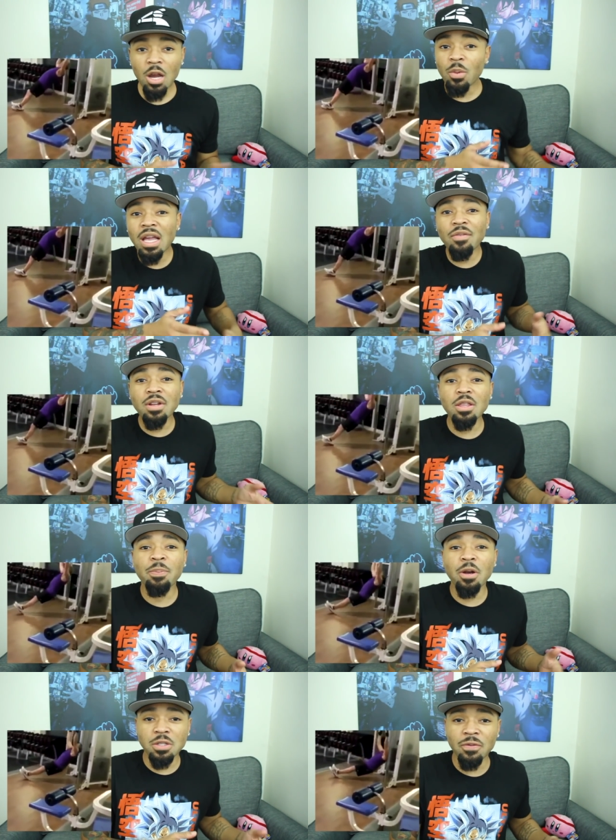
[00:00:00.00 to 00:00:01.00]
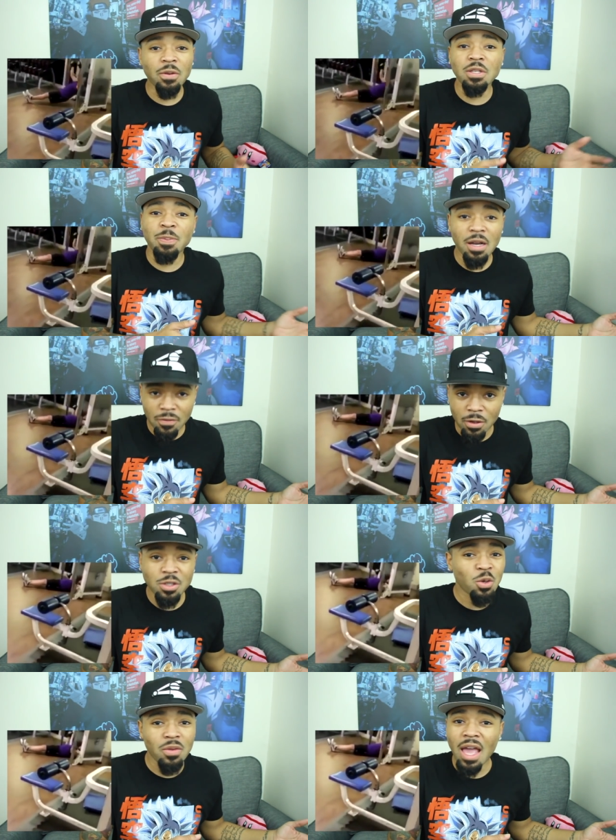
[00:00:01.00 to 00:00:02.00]
Here we have another person from the
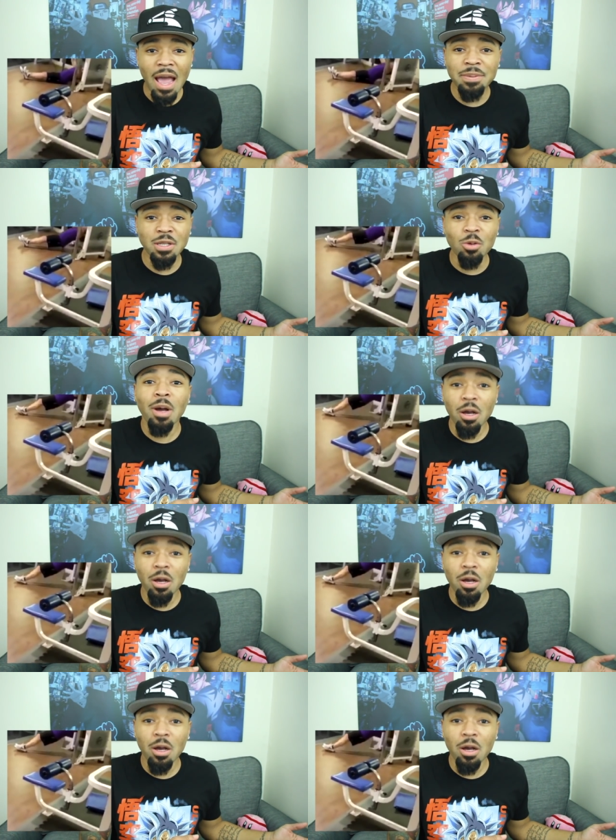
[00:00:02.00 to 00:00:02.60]
Spider-Verse doing the absolute